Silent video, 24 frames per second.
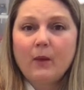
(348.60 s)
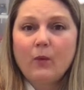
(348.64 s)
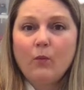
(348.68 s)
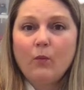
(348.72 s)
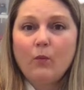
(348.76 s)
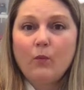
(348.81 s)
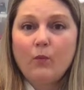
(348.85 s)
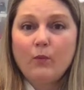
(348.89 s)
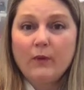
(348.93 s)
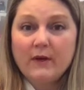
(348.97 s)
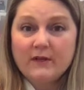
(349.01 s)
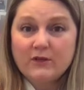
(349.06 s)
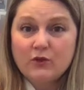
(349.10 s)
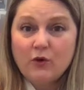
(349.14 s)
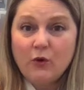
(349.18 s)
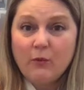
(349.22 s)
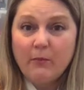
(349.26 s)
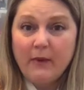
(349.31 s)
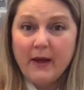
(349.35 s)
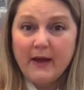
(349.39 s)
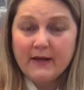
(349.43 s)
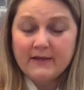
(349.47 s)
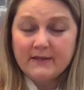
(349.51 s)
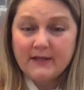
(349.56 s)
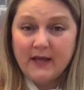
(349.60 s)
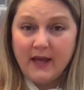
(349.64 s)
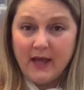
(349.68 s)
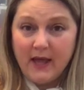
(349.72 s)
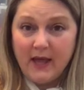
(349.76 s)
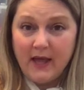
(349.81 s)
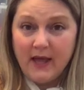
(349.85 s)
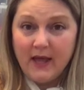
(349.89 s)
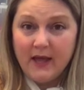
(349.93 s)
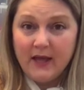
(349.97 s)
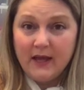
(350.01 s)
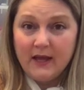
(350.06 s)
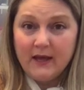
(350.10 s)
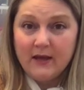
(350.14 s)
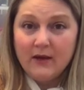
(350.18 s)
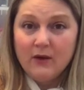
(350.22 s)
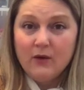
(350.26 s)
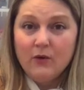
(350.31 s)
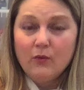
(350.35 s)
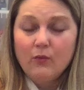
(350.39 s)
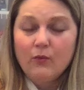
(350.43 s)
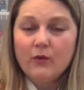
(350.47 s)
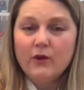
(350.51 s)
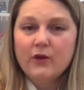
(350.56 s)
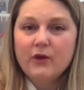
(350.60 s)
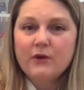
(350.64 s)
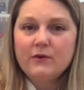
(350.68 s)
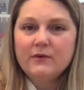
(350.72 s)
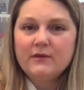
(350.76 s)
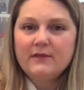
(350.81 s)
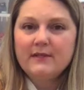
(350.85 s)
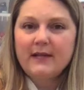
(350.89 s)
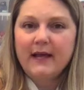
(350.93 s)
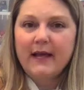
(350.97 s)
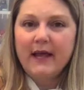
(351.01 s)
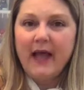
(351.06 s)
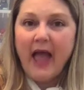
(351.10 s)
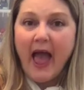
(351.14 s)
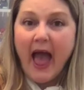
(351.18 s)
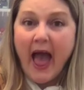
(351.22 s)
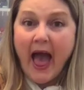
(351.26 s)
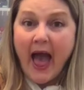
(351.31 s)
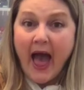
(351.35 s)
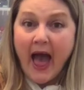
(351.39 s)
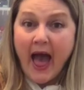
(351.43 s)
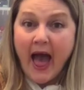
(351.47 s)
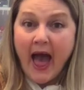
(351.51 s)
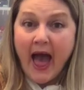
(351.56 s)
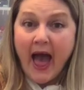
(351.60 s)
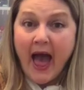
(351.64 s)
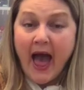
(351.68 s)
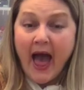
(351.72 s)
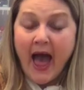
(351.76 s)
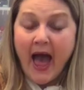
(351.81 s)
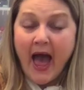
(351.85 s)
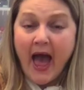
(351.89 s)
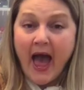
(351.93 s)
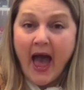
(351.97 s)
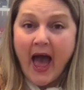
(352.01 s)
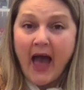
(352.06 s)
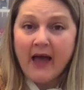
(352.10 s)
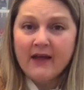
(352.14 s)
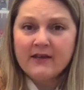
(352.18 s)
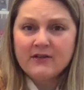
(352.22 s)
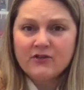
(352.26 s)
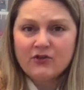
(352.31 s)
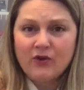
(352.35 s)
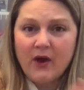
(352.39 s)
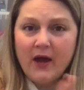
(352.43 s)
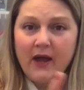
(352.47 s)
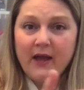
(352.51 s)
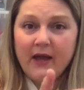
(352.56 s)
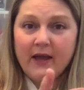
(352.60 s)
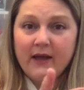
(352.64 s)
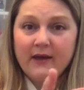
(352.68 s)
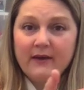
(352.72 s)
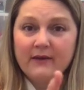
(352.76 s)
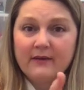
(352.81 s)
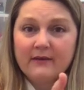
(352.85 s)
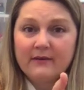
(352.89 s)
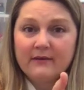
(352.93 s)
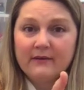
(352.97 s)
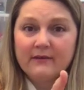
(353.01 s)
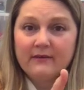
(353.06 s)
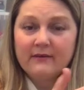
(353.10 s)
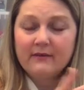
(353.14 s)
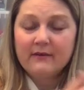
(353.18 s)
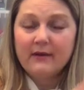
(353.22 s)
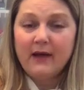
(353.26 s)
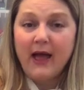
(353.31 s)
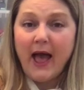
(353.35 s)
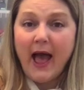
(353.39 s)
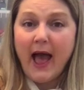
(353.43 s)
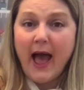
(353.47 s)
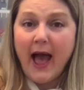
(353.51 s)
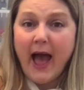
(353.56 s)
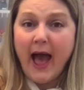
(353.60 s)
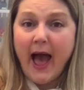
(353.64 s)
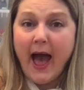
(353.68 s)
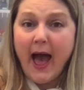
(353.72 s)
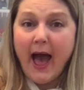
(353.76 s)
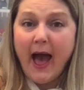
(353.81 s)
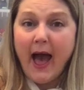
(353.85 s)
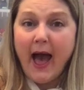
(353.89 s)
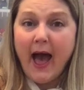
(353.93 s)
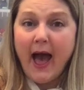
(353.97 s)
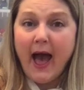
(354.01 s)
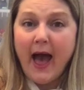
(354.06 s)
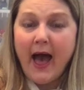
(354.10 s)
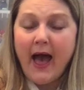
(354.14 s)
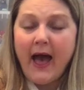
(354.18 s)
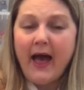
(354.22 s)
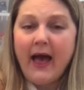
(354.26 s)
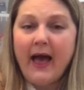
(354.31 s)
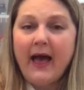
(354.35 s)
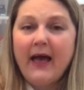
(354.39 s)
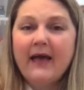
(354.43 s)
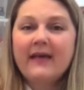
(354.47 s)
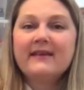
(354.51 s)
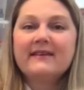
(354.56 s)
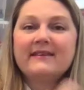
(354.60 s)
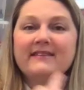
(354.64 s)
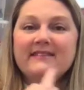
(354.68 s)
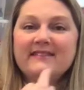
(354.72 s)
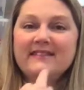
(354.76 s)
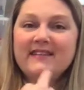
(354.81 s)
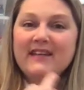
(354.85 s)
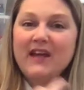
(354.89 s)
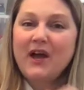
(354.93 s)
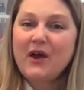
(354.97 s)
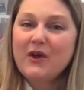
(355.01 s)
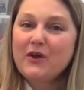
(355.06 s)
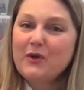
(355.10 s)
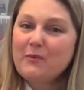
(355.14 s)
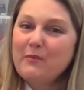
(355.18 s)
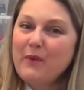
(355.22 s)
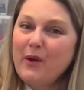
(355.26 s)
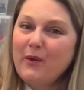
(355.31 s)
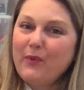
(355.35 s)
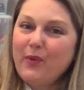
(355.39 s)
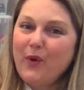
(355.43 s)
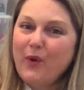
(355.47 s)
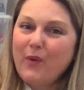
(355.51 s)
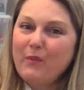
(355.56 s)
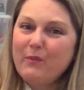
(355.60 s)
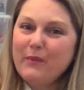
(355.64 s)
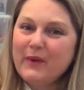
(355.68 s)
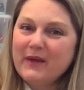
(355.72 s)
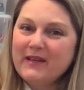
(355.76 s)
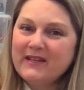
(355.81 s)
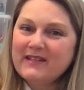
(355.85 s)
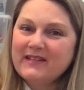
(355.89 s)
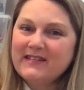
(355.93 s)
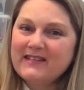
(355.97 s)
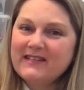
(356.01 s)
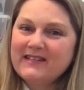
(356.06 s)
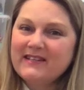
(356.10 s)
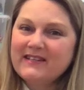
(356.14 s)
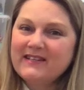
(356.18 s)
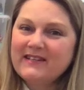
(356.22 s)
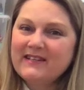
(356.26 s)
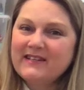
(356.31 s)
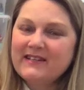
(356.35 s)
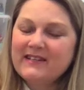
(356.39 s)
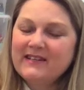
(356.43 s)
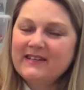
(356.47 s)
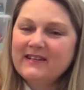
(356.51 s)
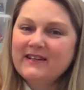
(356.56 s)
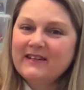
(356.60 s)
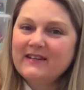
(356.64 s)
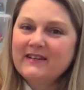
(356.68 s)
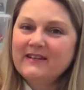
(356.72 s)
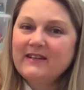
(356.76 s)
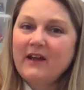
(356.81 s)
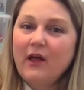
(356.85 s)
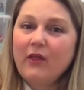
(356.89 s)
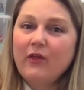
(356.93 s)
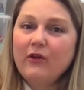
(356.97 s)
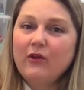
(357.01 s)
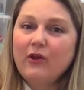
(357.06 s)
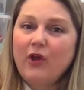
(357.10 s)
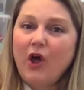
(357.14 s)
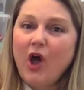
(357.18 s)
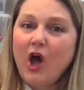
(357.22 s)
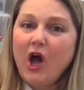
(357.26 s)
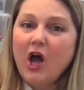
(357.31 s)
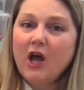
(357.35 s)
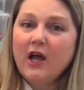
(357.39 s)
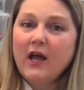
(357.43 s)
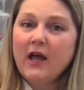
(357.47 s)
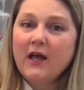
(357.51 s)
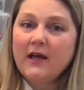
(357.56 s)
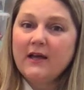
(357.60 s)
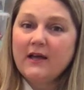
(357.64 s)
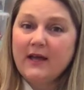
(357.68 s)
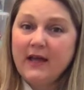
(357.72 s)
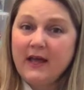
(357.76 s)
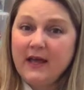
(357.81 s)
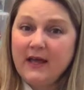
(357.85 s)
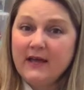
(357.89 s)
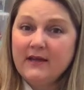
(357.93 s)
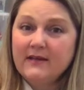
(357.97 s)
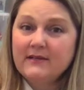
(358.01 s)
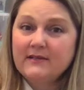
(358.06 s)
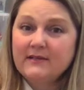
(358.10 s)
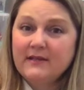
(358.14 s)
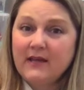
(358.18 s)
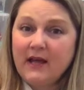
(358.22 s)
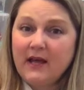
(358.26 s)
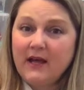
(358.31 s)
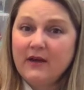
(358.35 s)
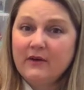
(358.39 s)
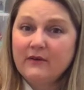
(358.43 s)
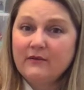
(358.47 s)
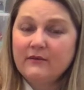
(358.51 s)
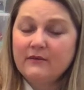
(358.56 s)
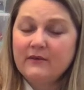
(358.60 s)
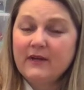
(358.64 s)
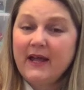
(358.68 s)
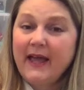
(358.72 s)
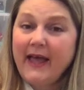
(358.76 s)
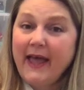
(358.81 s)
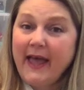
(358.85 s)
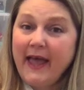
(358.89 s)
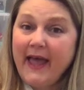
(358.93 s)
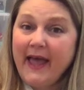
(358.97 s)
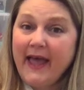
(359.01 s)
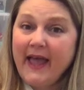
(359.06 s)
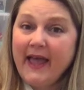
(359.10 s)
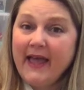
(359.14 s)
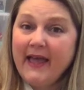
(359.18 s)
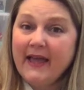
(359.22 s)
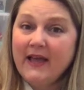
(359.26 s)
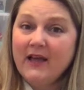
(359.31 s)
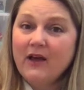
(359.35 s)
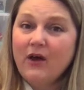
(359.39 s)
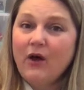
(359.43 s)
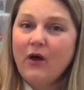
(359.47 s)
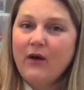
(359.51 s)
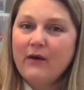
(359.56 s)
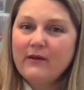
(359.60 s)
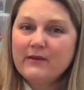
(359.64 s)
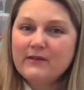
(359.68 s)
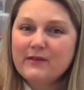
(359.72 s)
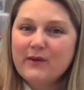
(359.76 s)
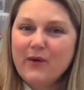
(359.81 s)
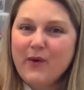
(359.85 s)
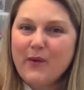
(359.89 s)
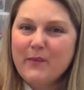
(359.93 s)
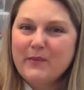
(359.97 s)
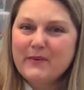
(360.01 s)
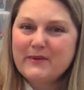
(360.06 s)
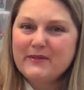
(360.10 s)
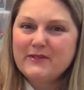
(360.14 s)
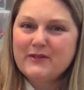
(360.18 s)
let's go back to A. When you say ah, try it. Ah. See how your mouth opens? Now the long A sound, A, also opens